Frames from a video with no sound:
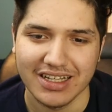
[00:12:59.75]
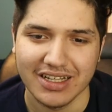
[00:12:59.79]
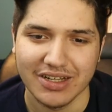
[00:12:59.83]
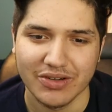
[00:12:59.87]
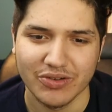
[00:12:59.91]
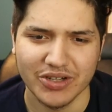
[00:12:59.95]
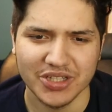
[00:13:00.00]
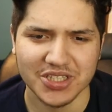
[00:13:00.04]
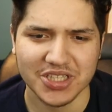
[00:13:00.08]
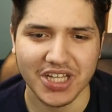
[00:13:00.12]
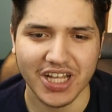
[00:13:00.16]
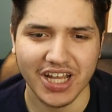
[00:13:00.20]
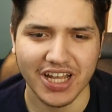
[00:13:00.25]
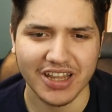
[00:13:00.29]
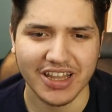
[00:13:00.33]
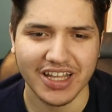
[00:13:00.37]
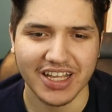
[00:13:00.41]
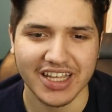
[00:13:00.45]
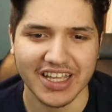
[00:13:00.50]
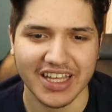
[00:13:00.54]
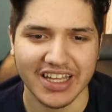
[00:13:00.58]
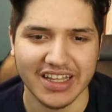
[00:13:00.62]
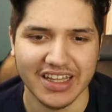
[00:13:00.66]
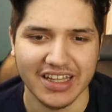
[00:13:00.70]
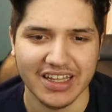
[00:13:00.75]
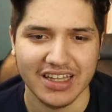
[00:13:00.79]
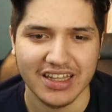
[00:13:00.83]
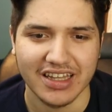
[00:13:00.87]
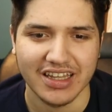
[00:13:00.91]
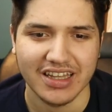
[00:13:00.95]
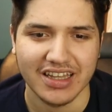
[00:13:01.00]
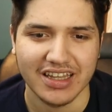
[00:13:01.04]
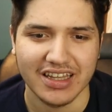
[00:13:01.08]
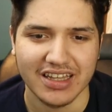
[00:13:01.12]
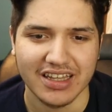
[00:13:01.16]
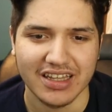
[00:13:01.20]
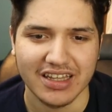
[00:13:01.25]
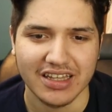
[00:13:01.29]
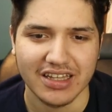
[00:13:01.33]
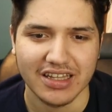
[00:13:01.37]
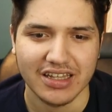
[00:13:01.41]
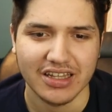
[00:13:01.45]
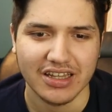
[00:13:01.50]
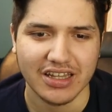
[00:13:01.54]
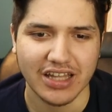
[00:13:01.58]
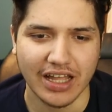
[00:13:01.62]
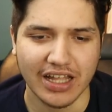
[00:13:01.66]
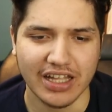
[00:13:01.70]
Where's the other kid?
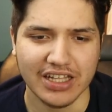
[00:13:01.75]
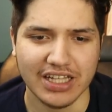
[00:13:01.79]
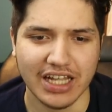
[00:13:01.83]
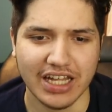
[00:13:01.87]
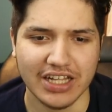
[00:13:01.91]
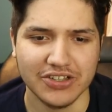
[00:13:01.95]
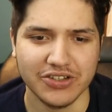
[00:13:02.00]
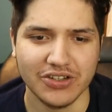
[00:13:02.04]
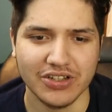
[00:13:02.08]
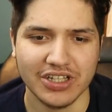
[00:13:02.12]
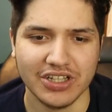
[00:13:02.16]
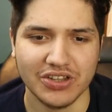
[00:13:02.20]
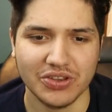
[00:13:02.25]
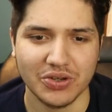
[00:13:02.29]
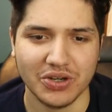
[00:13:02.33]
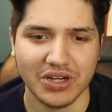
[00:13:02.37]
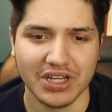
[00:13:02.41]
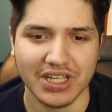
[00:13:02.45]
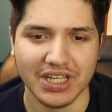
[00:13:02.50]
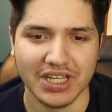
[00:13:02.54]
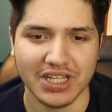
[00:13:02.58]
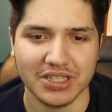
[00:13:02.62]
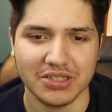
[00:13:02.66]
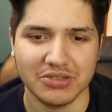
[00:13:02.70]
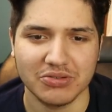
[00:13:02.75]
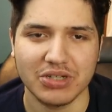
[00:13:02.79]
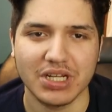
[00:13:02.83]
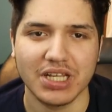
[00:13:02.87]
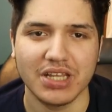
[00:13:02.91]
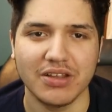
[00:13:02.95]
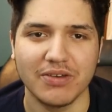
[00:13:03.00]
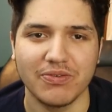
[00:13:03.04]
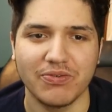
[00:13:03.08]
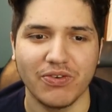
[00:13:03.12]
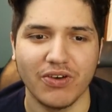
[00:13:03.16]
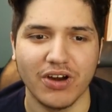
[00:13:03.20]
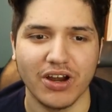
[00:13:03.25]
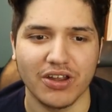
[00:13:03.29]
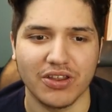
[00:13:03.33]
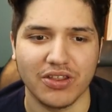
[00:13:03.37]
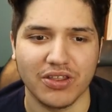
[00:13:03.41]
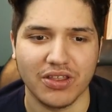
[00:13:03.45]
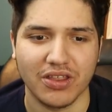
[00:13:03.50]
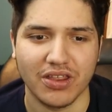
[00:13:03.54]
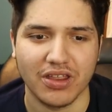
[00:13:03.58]
That That's only three kids. Where's the fourth?